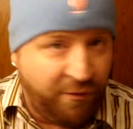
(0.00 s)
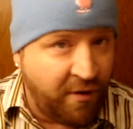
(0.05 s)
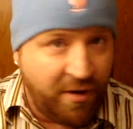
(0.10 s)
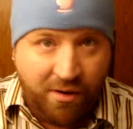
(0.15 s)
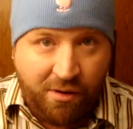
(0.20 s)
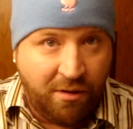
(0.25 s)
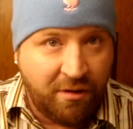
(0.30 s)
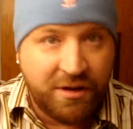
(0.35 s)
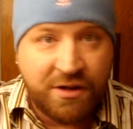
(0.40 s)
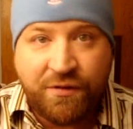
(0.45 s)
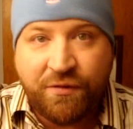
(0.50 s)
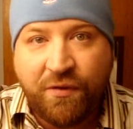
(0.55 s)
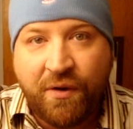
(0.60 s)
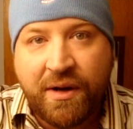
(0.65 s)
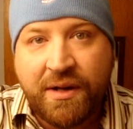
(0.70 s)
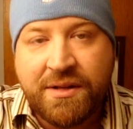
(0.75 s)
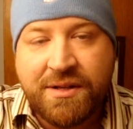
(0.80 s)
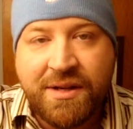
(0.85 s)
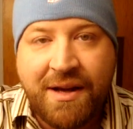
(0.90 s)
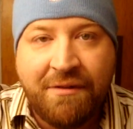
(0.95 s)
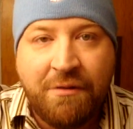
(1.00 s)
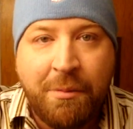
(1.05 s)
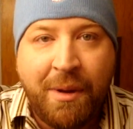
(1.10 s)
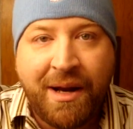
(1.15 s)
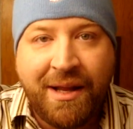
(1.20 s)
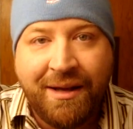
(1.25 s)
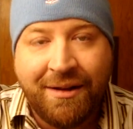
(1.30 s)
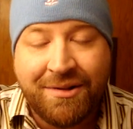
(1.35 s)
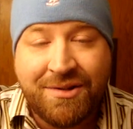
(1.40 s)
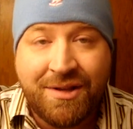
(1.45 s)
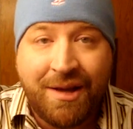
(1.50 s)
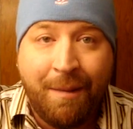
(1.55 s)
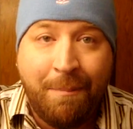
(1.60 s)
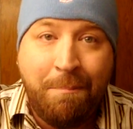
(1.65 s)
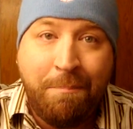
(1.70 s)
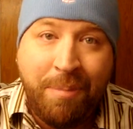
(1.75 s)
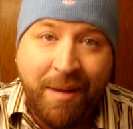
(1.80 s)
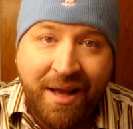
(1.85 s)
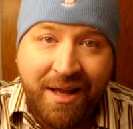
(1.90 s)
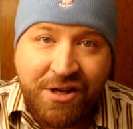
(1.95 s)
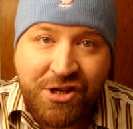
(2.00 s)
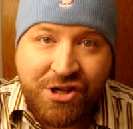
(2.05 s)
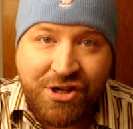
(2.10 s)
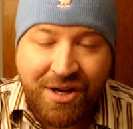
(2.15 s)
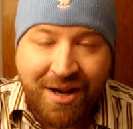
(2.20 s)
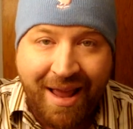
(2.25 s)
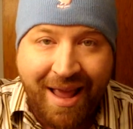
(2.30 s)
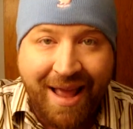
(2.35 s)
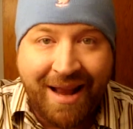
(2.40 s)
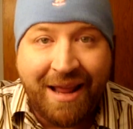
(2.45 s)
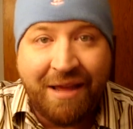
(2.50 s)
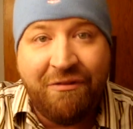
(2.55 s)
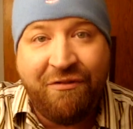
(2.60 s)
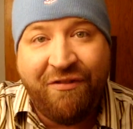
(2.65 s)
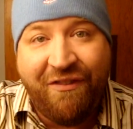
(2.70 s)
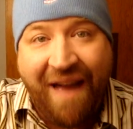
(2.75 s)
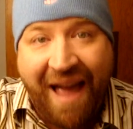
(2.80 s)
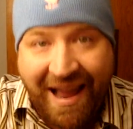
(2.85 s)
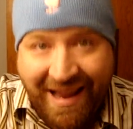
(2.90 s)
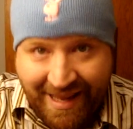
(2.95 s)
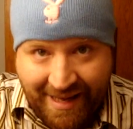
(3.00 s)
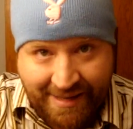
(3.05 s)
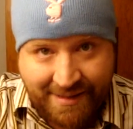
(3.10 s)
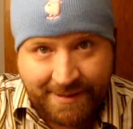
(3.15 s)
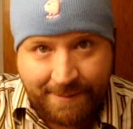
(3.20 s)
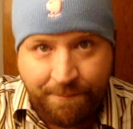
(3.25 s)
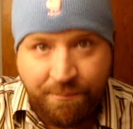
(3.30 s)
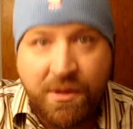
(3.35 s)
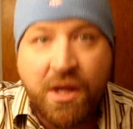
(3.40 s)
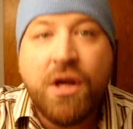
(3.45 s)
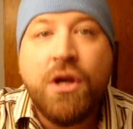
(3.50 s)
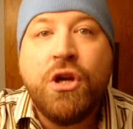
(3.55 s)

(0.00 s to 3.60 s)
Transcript: front of all his friends and everybody else a bitch and a faggot.